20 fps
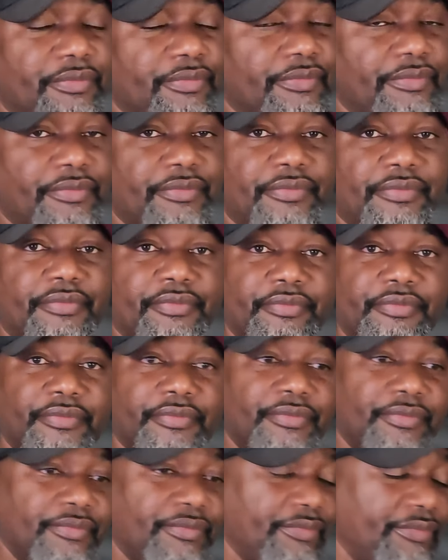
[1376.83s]

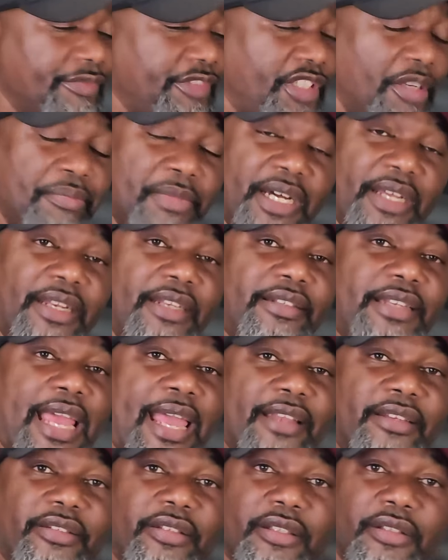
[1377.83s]
DeMonte
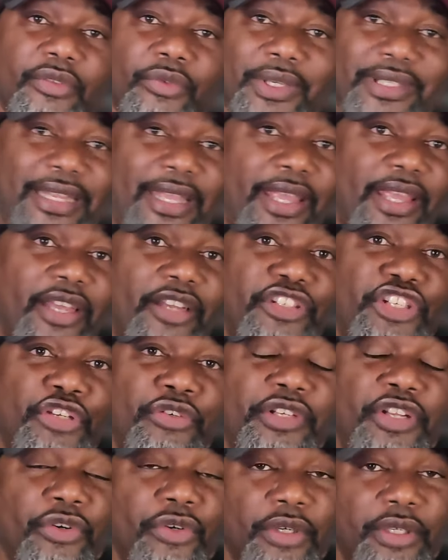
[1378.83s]
Jackson, what the hell are
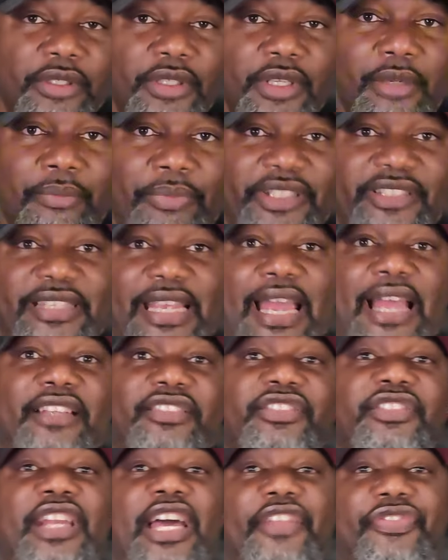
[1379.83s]
you doing
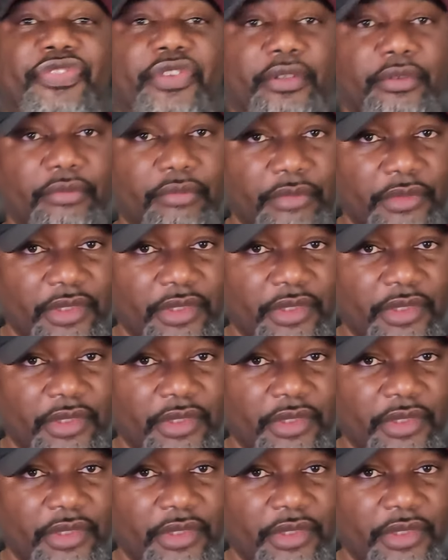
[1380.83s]
besides nothing?